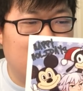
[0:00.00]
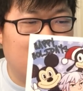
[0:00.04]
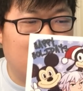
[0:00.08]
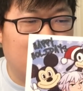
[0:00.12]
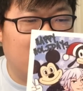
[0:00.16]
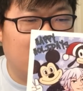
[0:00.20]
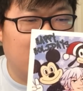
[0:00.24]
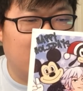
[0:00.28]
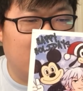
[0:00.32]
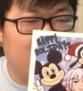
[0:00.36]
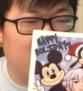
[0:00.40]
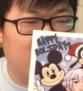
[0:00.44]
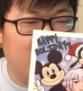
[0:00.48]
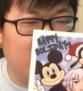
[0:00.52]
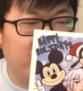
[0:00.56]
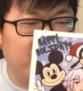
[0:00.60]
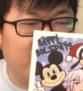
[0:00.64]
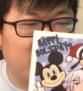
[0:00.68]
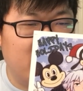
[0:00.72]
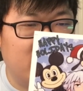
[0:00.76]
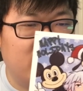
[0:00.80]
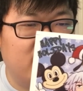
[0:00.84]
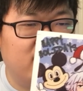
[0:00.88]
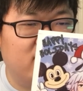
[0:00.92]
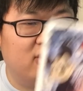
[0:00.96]

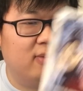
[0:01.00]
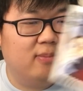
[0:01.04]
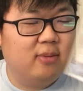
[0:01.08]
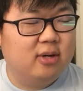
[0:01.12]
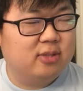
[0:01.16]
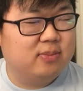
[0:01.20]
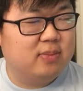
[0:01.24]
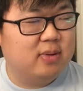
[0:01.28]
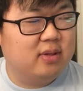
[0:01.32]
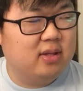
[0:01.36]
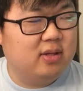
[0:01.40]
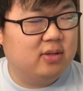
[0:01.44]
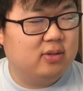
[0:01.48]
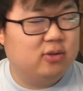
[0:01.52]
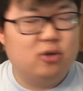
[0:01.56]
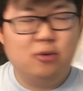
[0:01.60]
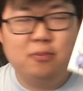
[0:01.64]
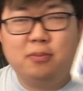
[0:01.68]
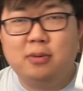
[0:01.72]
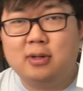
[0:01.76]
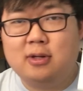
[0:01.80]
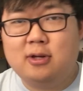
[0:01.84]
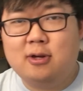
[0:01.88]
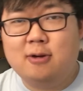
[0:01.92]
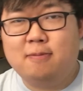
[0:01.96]
Thank you very much, Mythi.
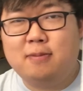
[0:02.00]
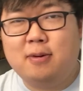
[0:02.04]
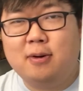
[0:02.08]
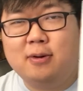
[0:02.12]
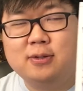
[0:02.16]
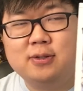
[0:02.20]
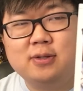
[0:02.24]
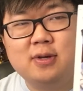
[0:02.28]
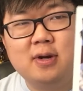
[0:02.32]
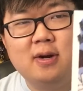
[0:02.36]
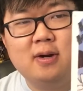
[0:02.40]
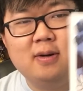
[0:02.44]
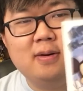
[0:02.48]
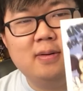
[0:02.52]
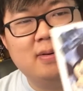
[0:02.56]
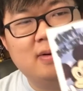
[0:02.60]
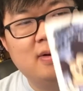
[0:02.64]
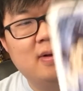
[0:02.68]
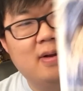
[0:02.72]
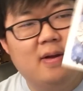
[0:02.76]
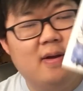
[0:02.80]
Super cute postcard.